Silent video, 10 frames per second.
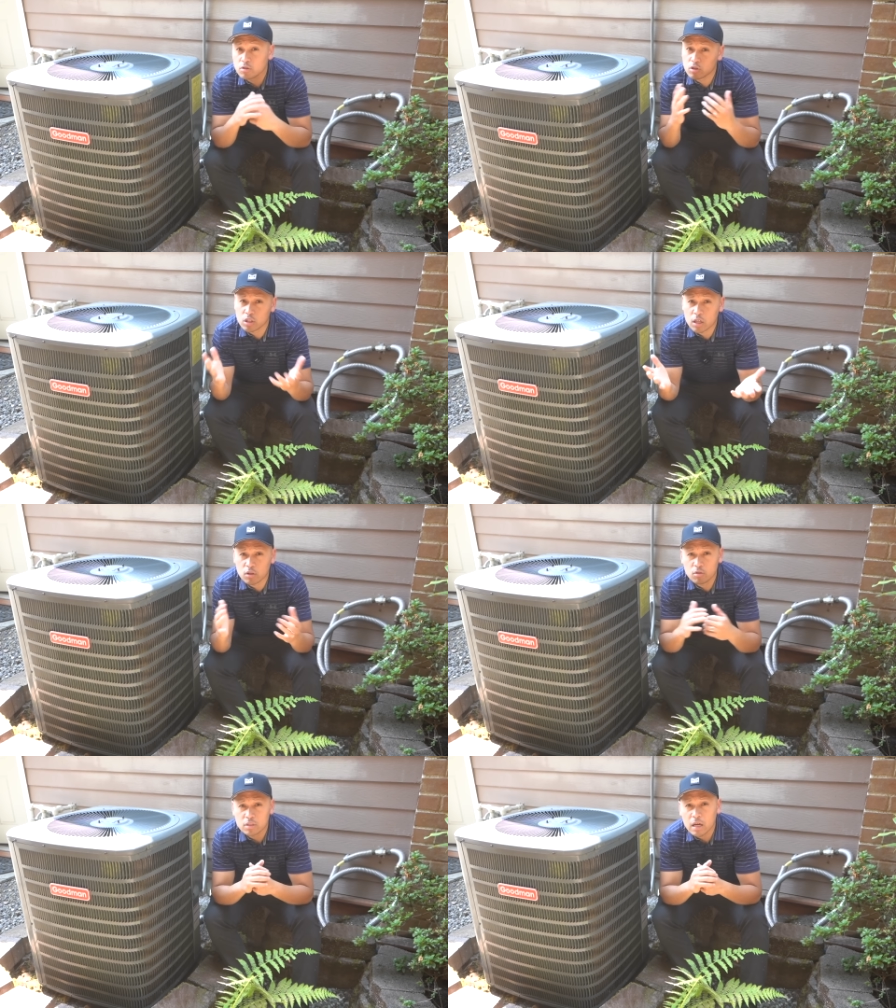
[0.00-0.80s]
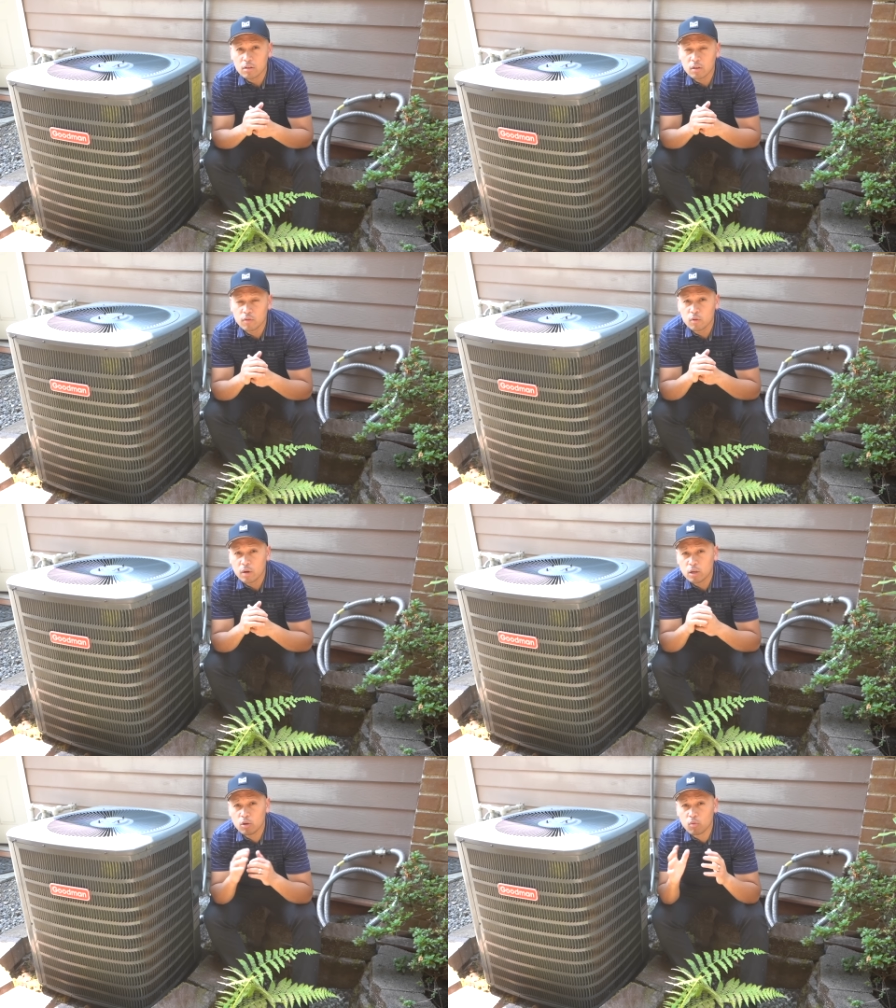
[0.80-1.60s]
So check those out if you
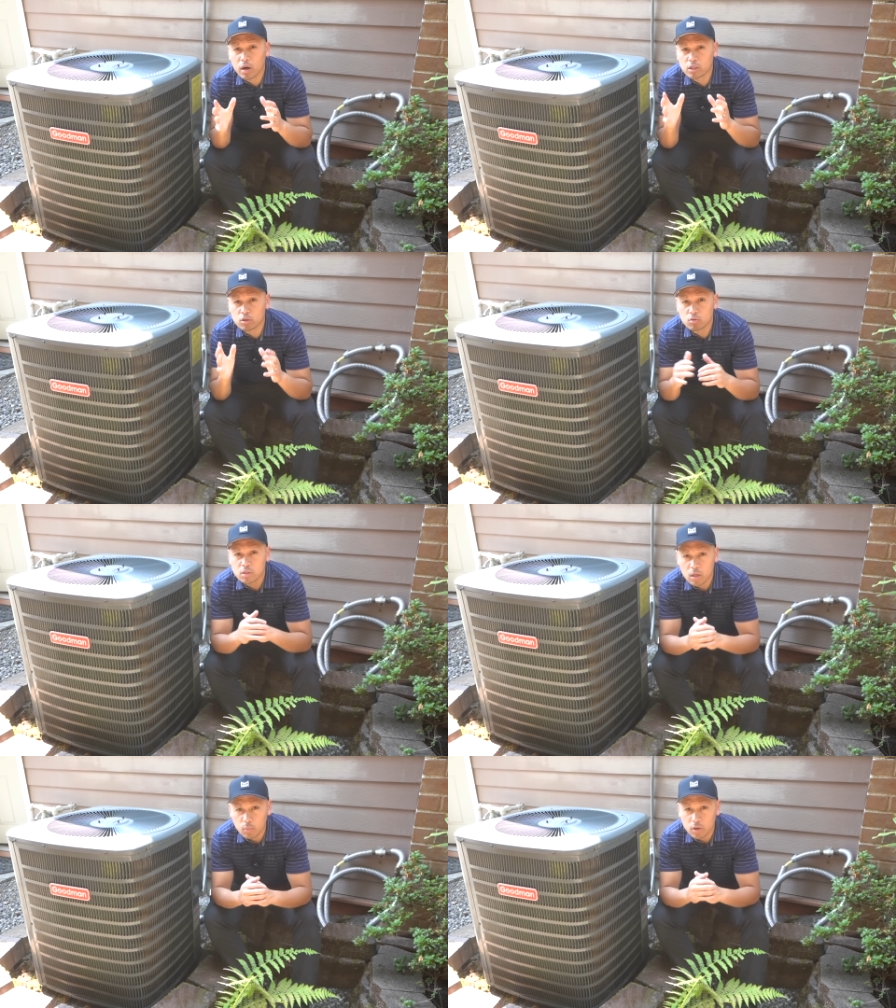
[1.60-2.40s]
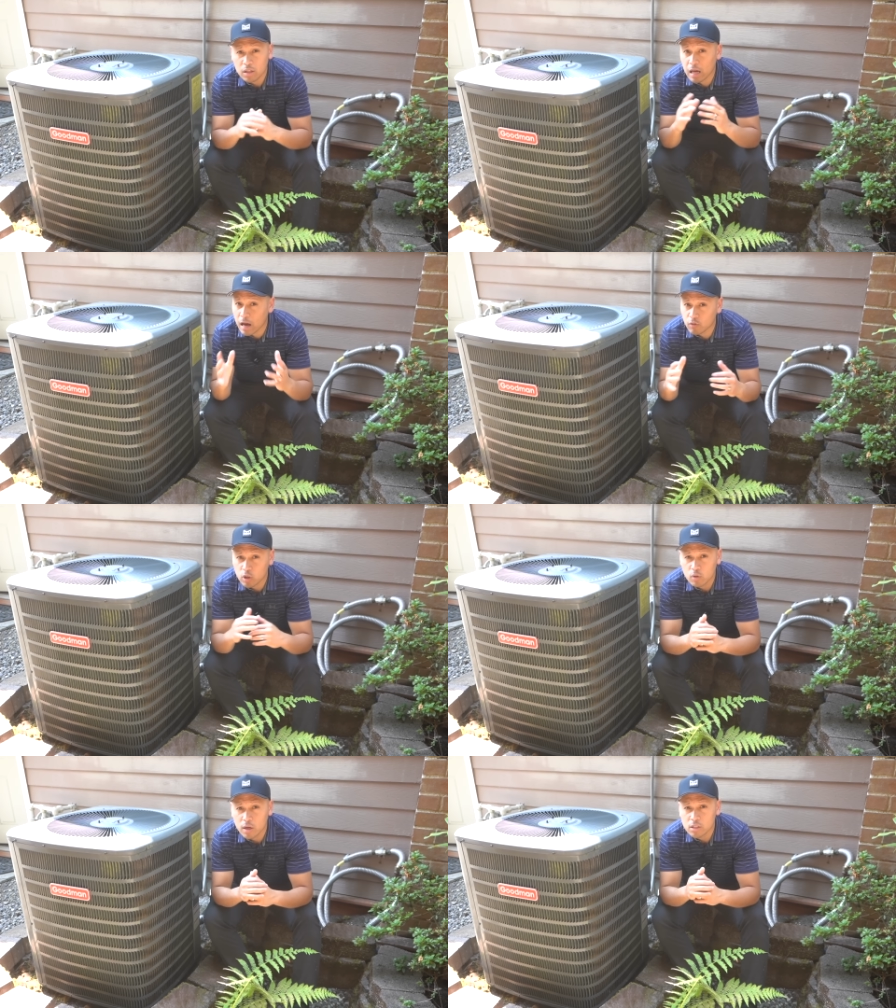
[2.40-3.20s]
want to go watch those separately after
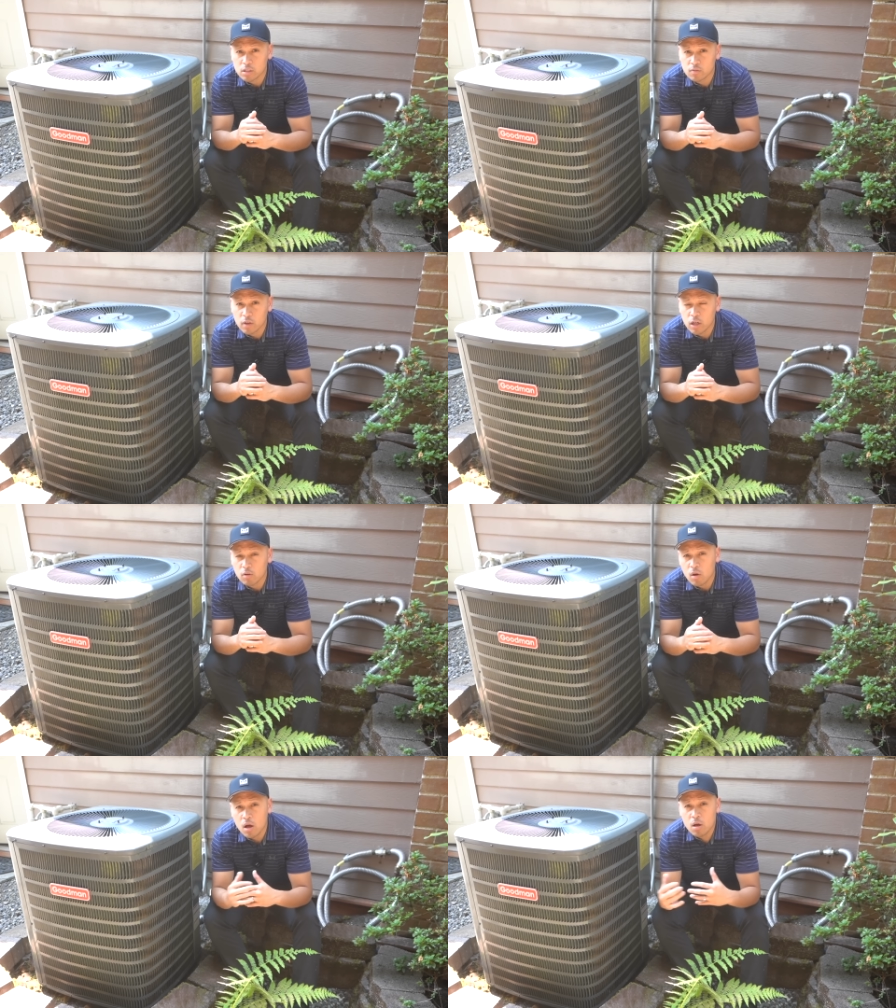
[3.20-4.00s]
you watch this video.